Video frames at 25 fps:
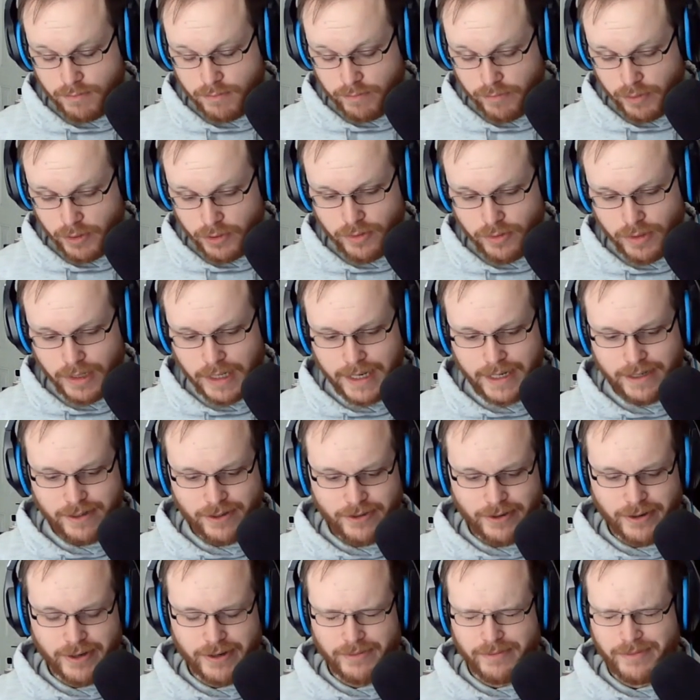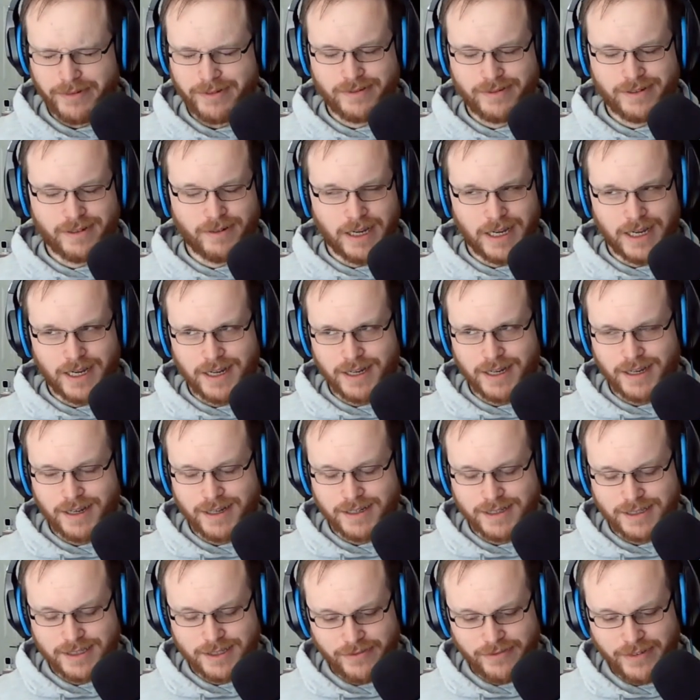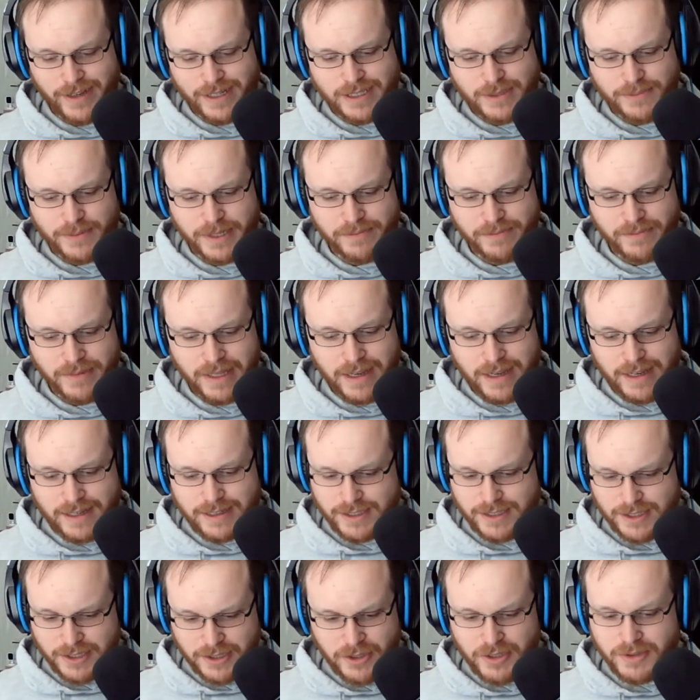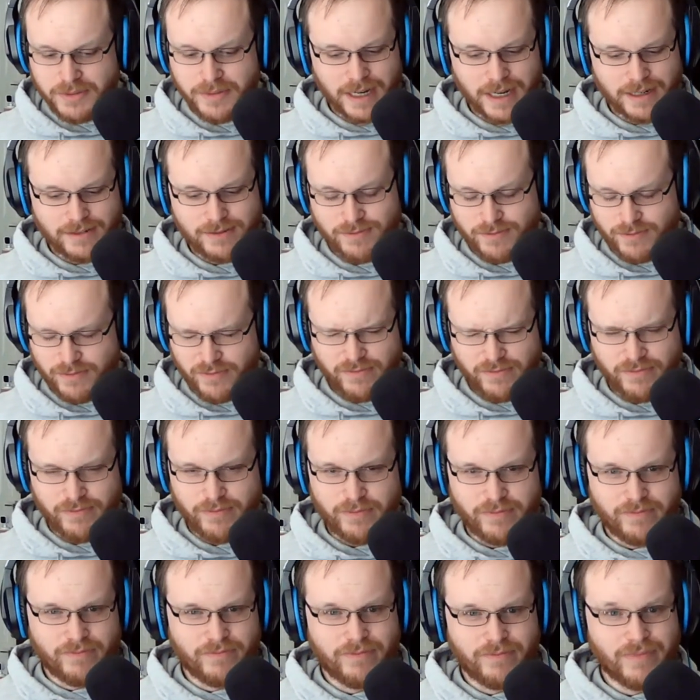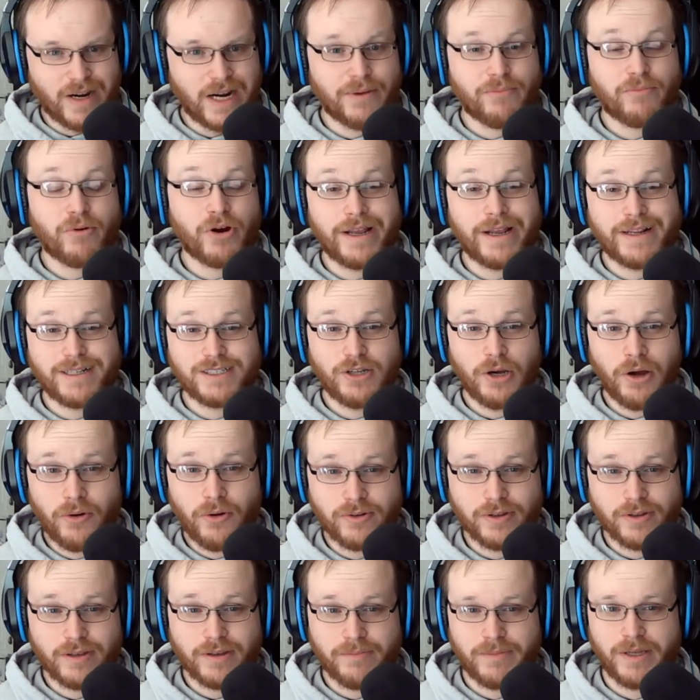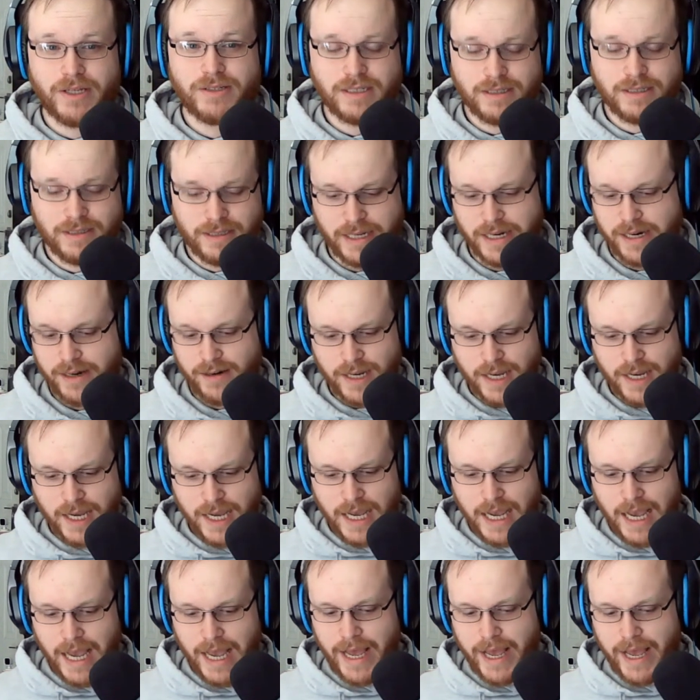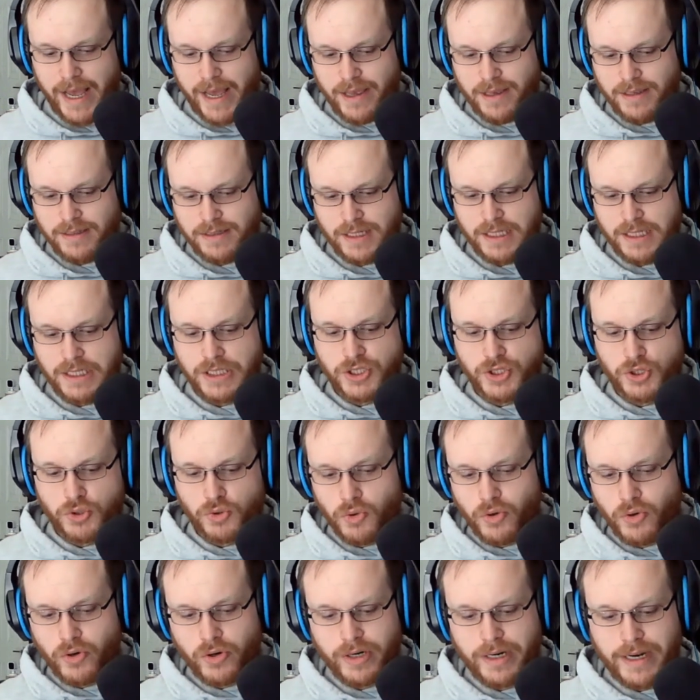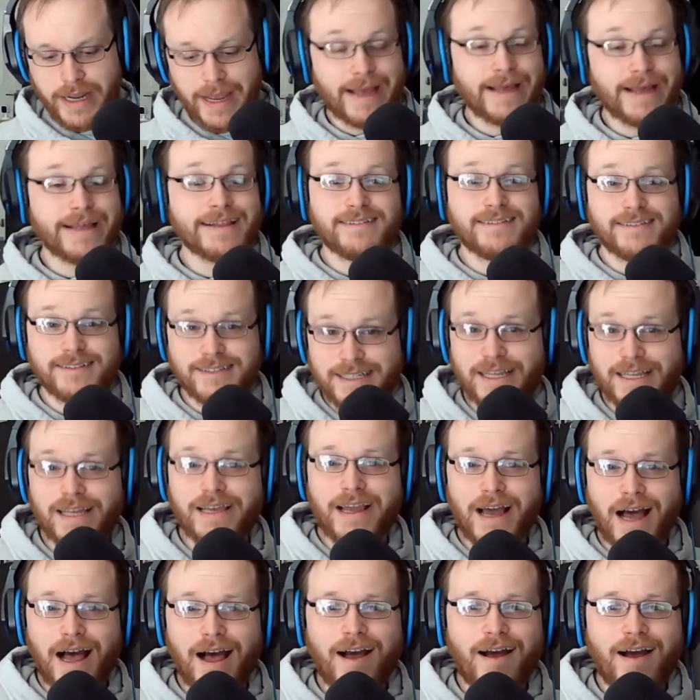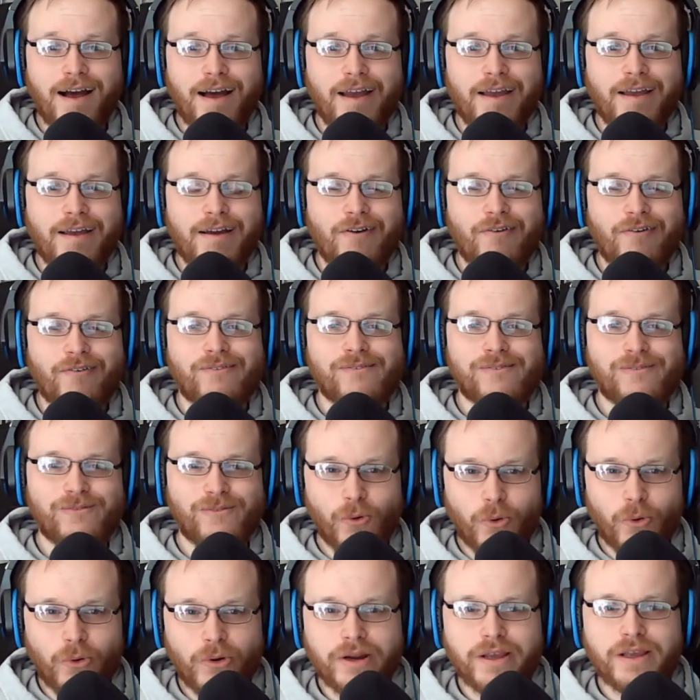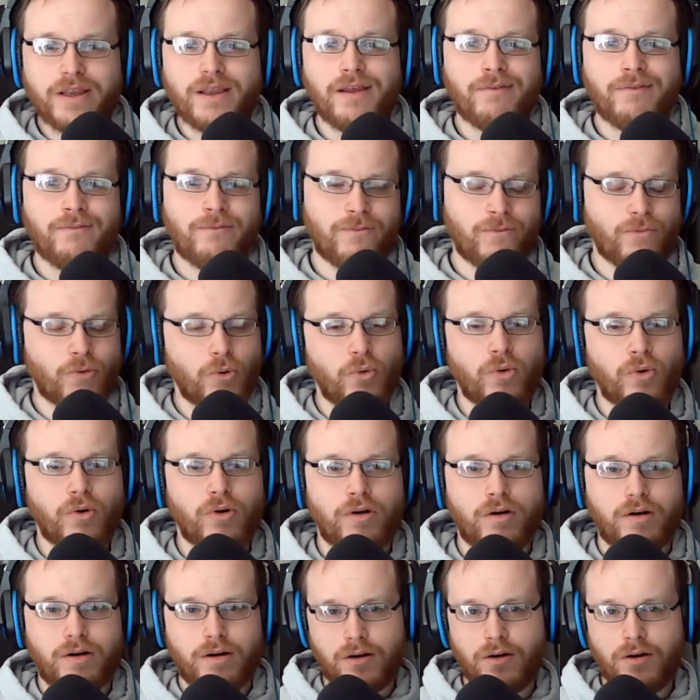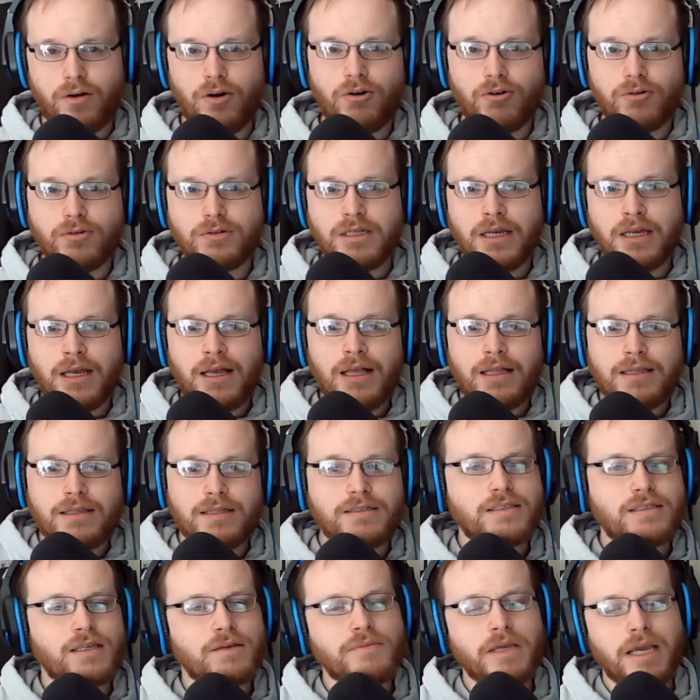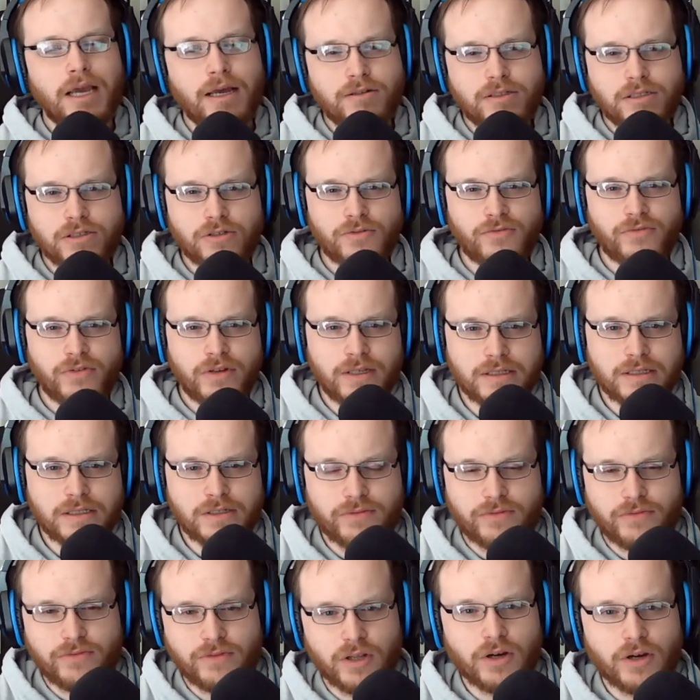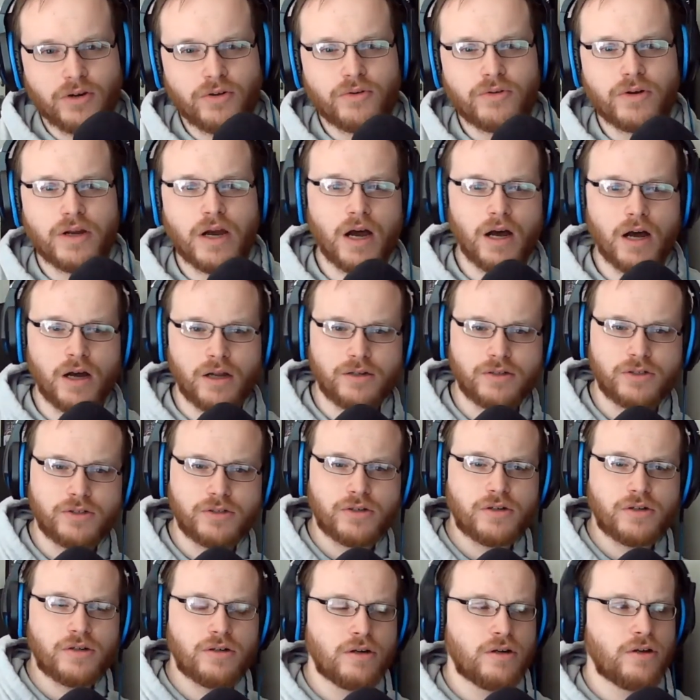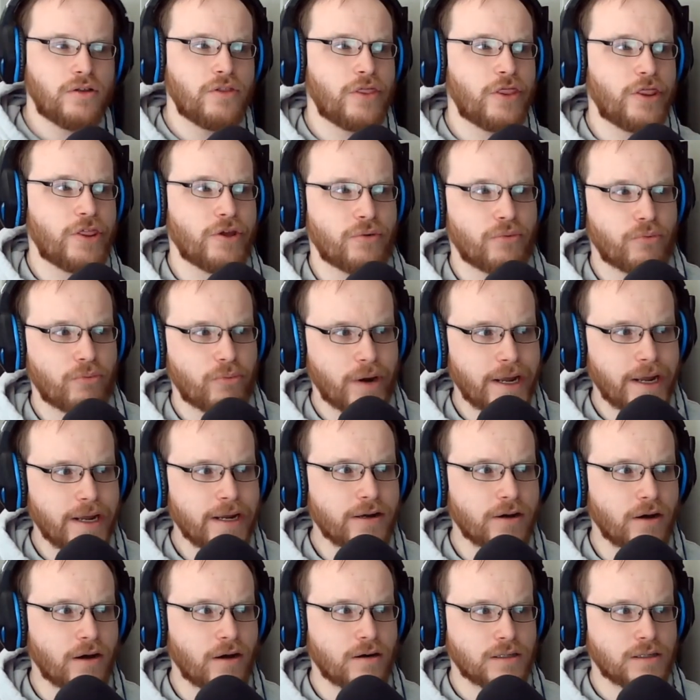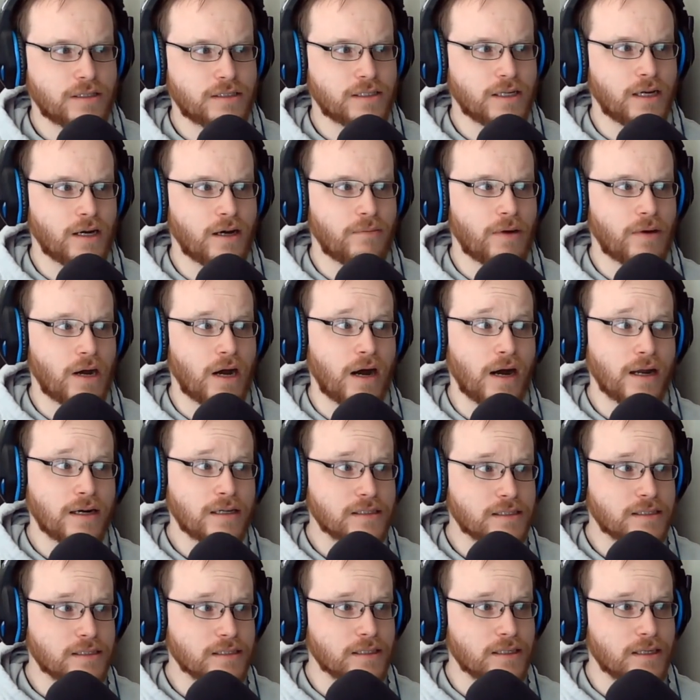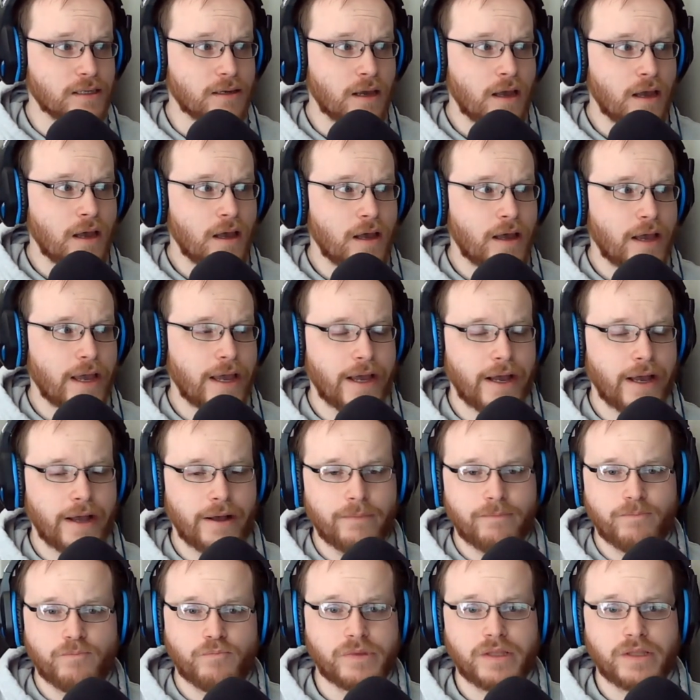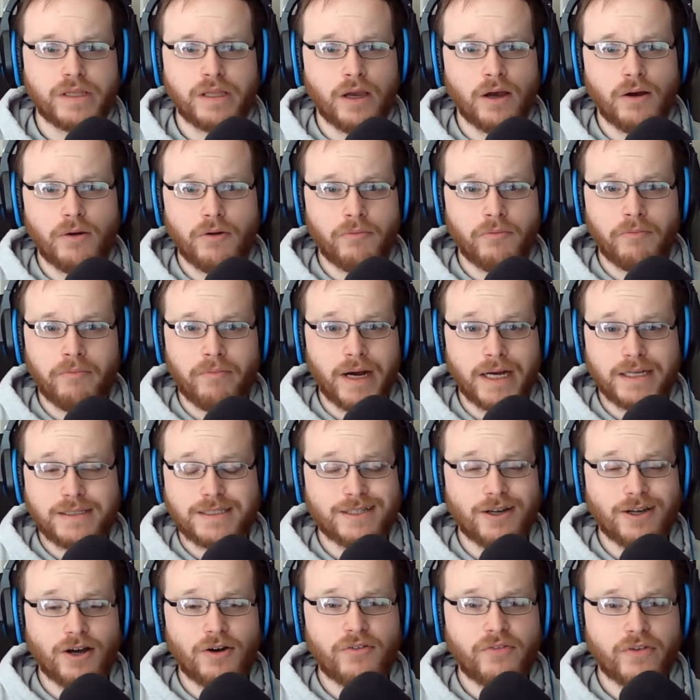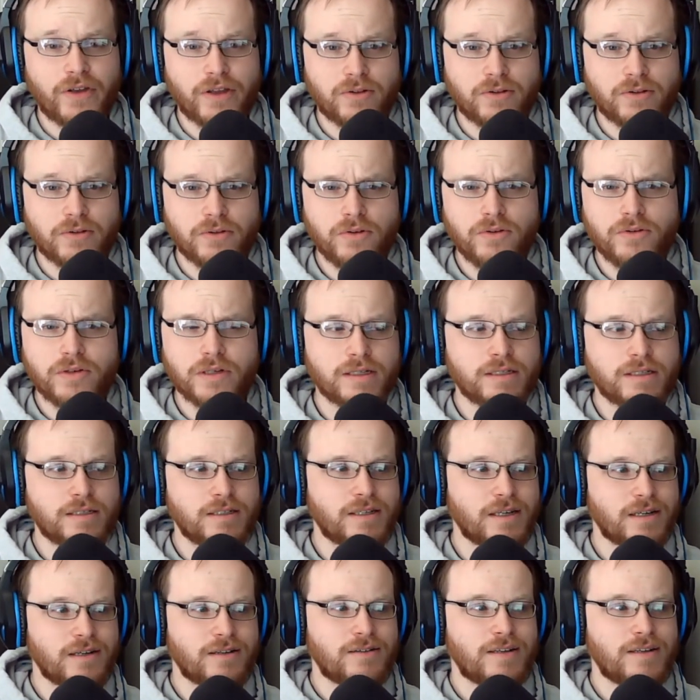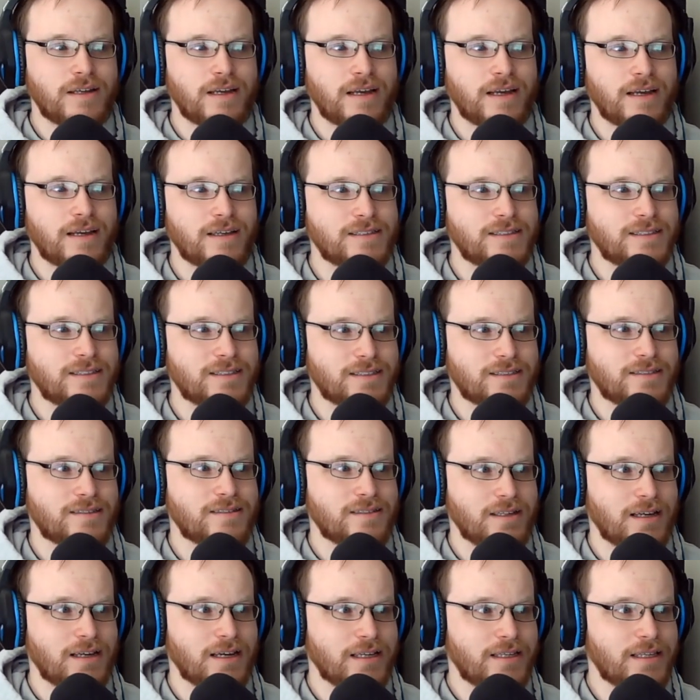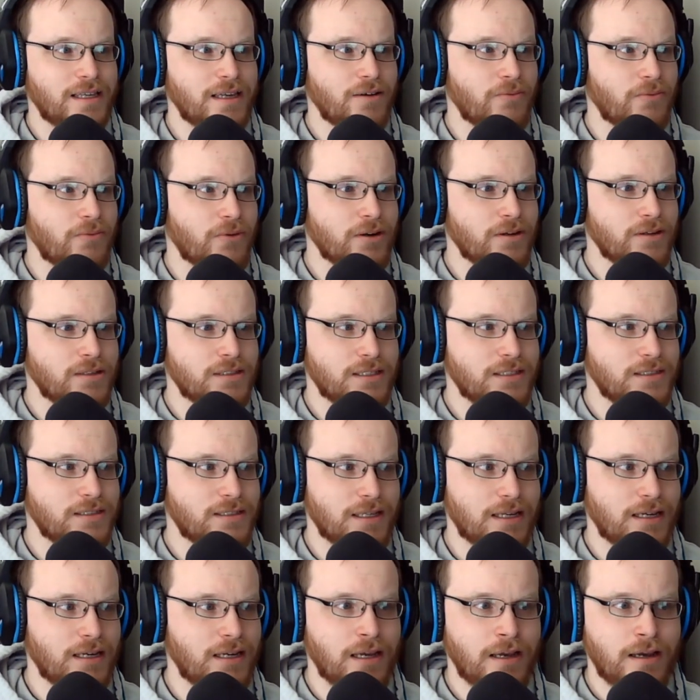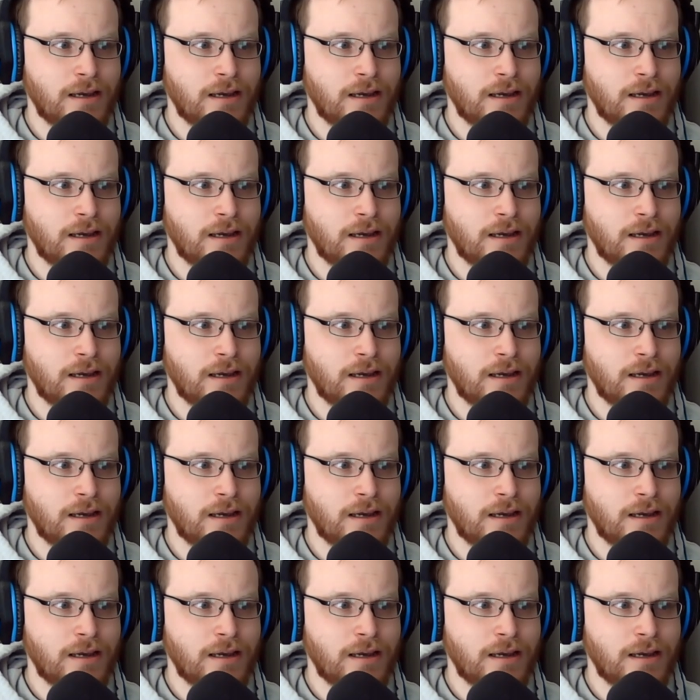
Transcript: line group defenseman, excuse me, my brain totally melted there, has scored a league high 44 goals. That's something I do feel has flown under the radar some, honestly. And, you know, myself included, you know, it's, again, one of those things that